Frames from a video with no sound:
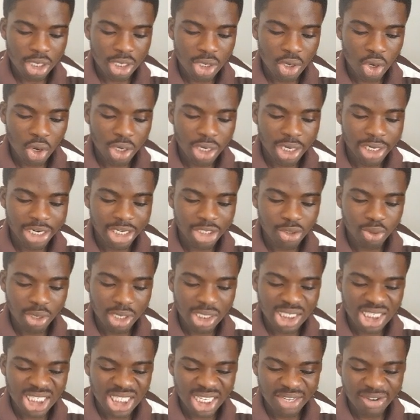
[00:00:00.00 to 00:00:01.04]
or the network
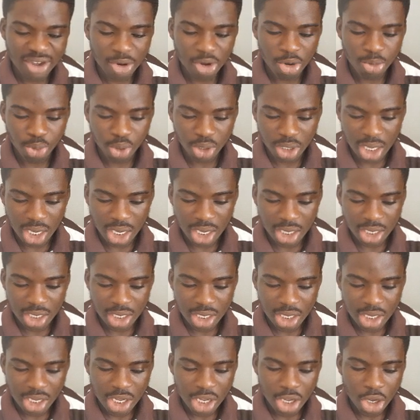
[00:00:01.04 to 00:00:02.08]
server computer
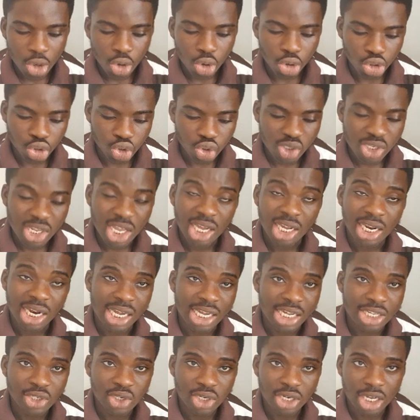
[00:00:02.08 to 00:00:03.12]
control the
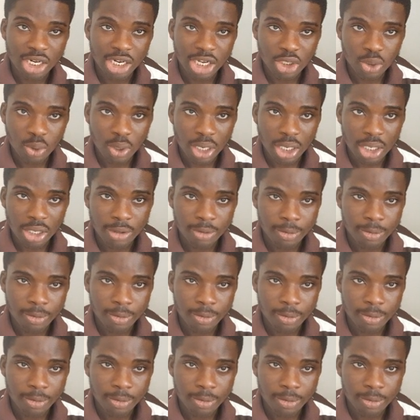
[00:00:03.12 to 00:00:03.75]
clients on the network,